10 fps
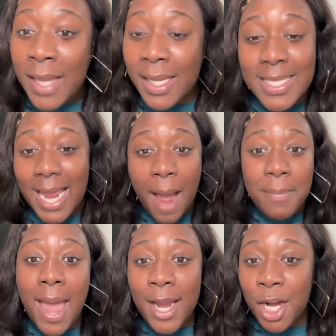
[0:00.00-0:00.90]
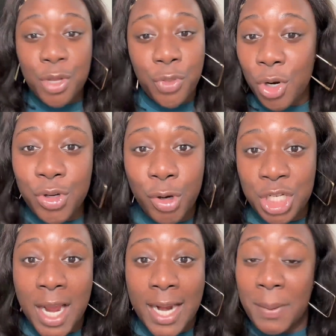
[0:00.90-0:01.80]
Listen, I'm not here to throw you no
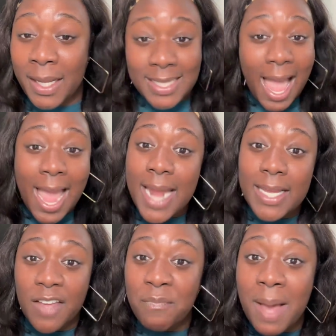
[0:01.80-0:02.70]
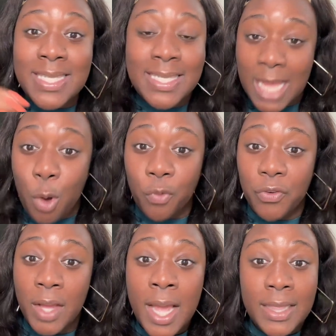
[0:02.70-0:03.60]
shade because I had to give
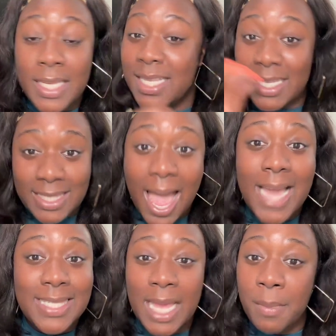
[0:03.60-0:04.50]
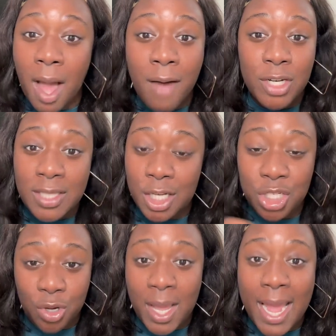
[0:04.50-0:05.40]
myself this exact same
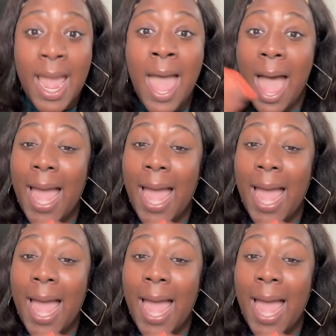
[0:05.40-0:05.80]
conversation, okay?